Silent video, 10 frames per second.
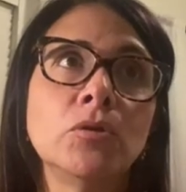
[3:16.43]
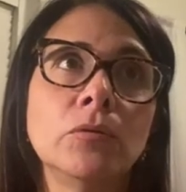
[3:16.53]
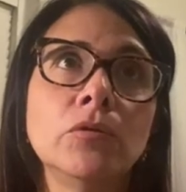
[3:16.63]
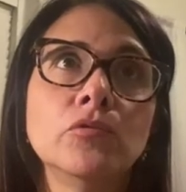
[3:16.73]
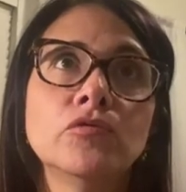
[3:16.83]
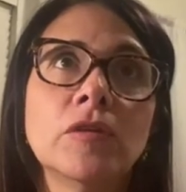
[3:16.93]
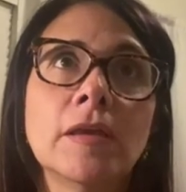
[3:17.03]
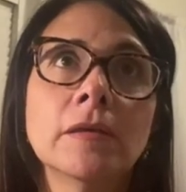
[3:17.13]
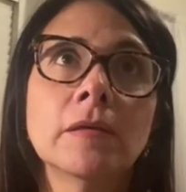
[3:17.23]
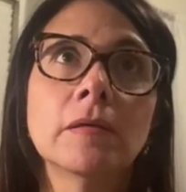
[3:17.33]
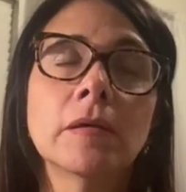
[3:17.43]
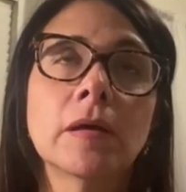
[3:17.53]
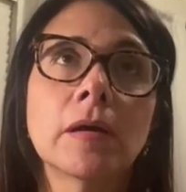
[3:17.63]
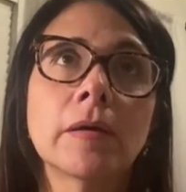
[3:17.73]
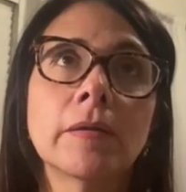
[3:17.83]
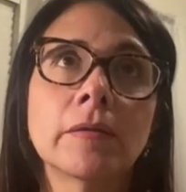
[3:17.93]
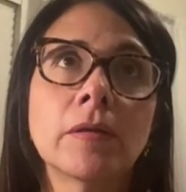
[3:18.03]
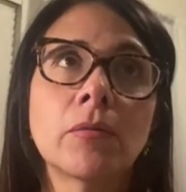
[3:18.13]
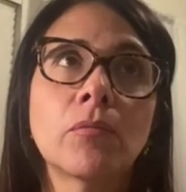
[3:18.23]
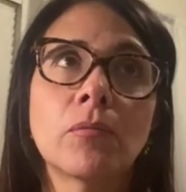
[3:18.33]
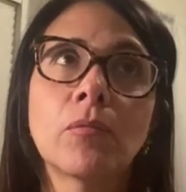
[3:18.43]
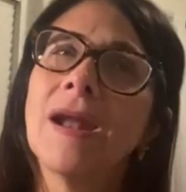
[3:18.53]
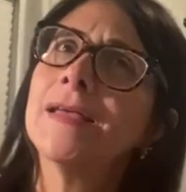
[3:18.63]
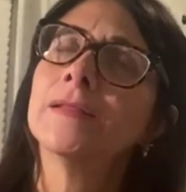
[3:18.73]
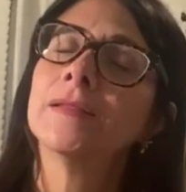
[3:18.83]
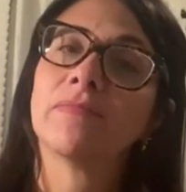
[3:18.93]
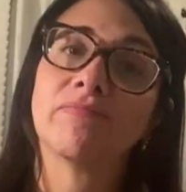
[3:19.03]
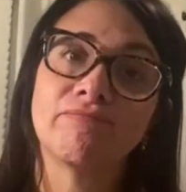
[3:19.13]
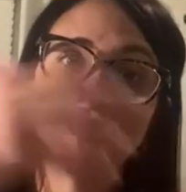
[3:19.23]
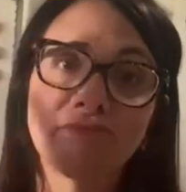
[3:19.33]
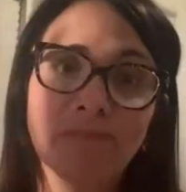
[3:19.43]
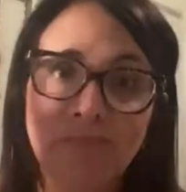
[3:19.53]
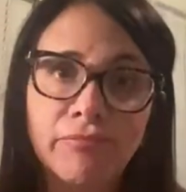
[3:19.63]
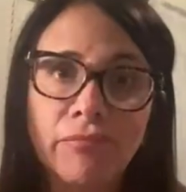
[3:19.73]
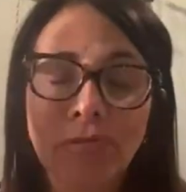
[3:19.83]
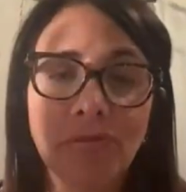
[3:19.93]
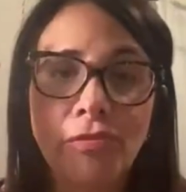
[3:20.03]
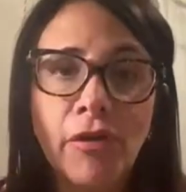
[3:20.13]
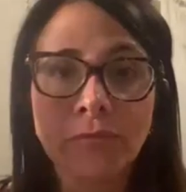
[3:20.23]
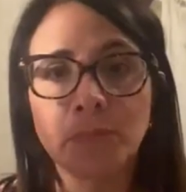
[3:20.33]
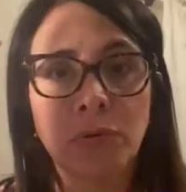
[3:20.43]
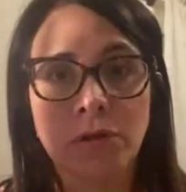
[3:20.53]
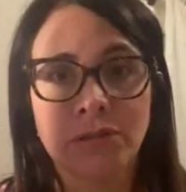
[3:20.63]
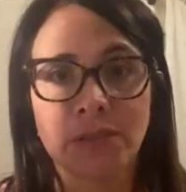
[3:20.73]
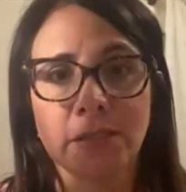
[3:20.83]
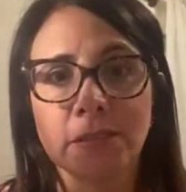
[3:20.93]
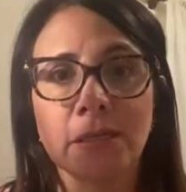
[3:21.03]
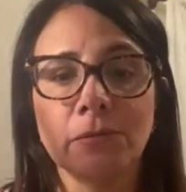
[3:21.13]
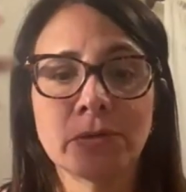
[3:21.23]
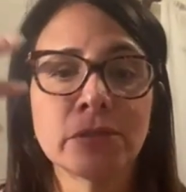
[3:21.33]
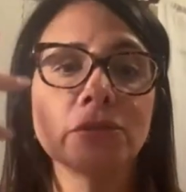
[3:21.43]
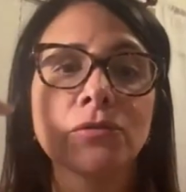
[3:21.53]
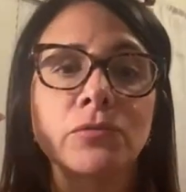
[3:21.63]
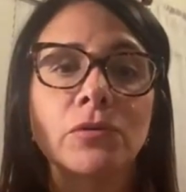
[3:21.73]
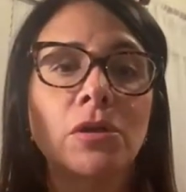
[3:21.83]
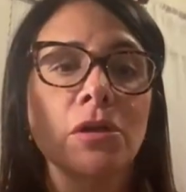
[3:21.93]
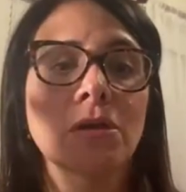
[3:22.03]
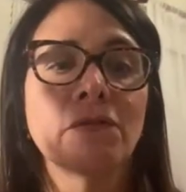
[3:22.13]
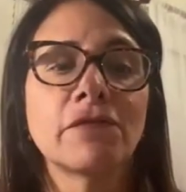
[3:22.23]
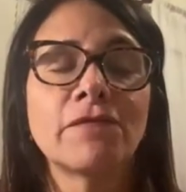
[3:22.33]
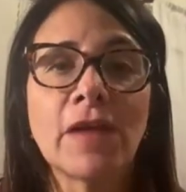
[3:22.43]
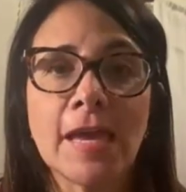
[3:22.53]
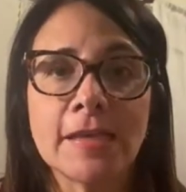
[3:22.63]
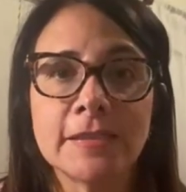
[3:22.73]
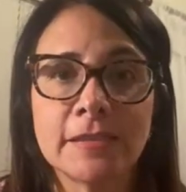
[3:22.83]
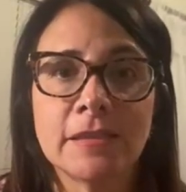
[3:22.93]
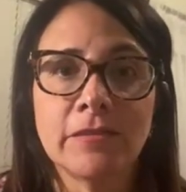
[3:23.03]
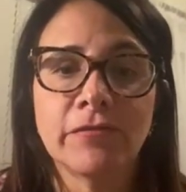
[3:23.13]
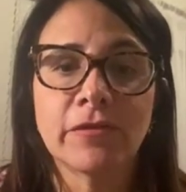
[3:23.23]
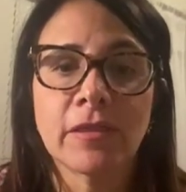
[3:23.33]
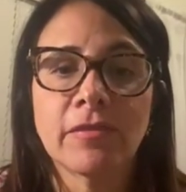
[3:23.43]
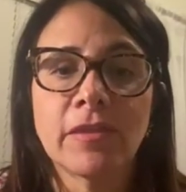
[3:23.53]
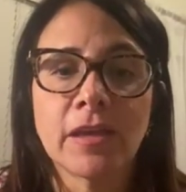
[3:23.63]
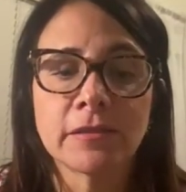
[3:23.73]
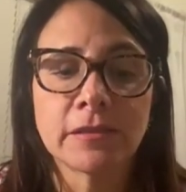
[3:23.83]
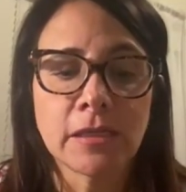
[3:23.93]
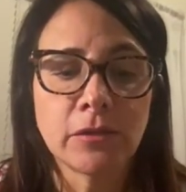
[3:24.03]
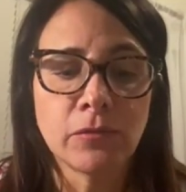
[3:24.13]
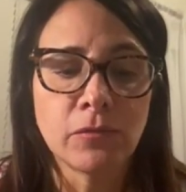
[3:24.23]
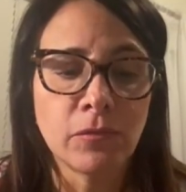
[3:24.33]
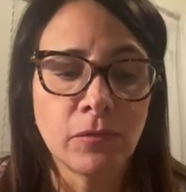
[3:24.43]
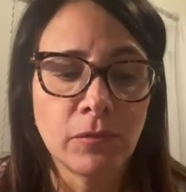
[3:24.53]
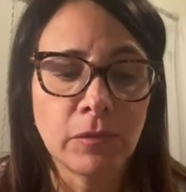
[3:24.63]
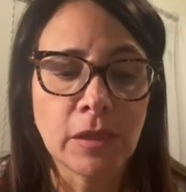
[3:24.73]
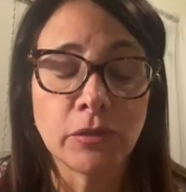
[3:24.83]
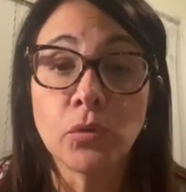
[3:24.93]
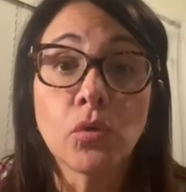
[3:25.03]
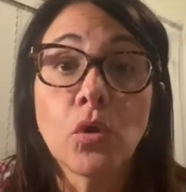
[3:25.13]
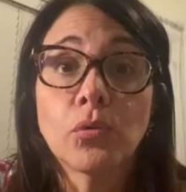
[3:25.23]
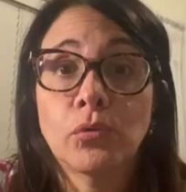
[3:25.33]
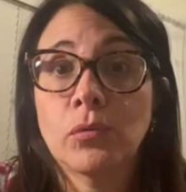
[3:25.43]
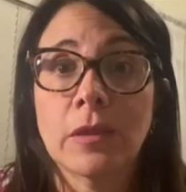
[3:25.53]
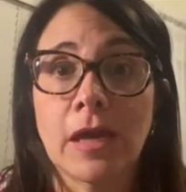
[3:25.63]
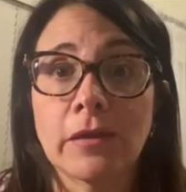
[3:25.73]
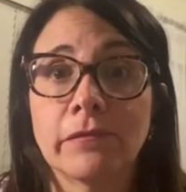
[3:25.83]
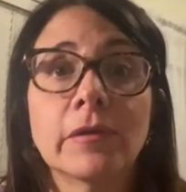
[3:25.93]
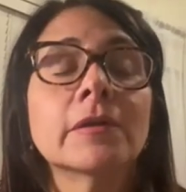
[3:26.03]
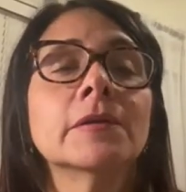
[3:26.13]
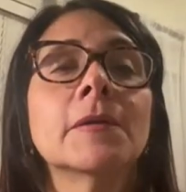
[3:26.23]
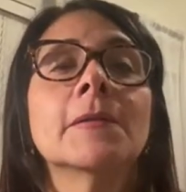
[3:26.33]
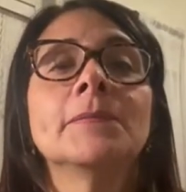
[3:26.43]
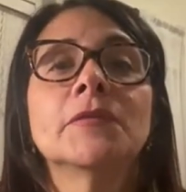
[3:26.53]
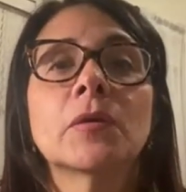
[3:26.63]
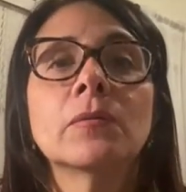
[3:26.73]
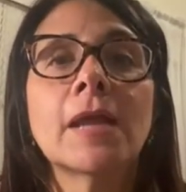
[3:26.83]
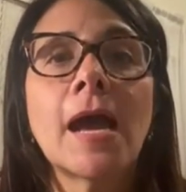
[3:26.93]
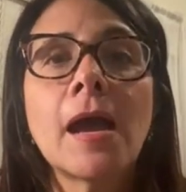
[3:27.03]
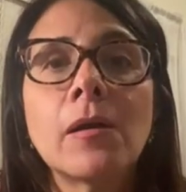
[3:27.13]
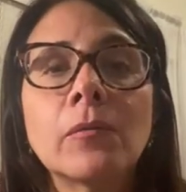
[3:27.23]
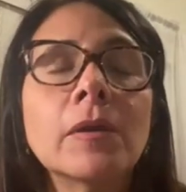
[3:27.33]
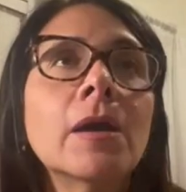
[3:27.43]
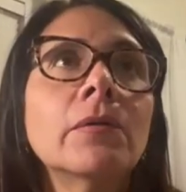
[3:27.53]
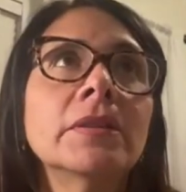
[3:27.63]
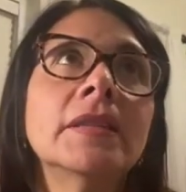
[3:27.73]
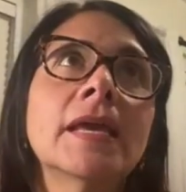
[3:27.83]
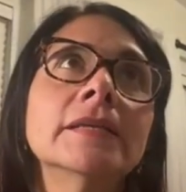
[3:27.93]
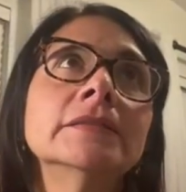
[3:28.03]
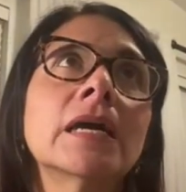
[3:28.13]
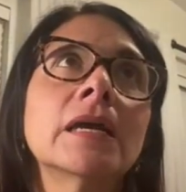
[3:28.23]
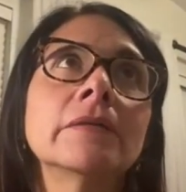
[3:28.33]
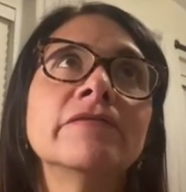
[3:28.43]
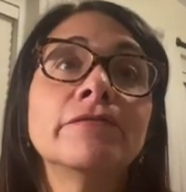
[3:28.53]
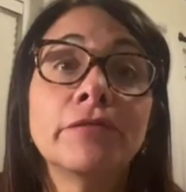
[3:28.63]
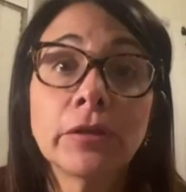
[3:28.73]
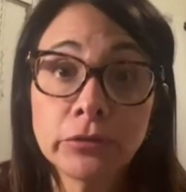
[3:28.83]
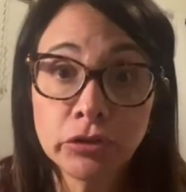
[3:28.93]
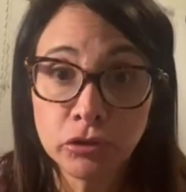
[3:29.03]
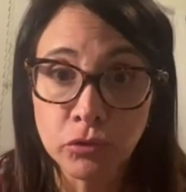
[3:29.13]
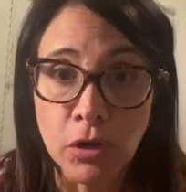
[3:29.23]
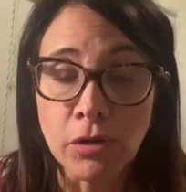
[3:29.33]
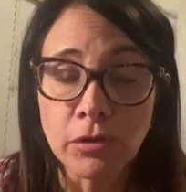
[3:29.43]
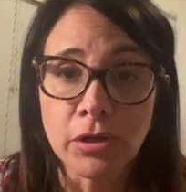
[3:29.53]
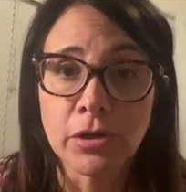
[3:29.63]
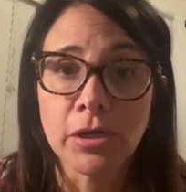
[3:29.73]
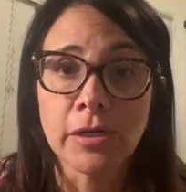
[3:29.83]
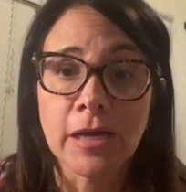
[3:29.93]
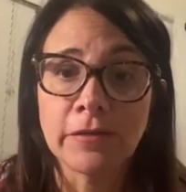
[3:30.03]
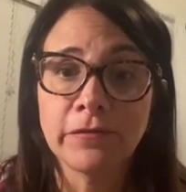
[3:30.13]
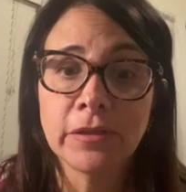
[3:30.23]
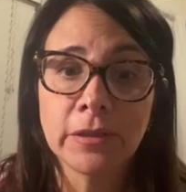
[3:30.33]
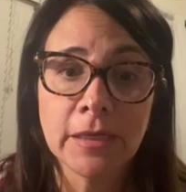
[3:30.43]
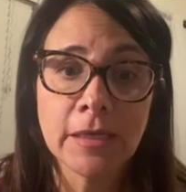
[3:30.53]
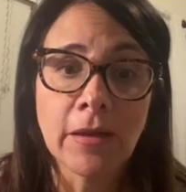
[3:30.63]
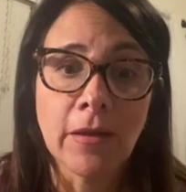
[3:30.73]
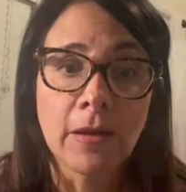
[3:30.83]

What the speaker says: using the right thought process in order to face different things that you go through life. So nowadays I feel stronger. I feel like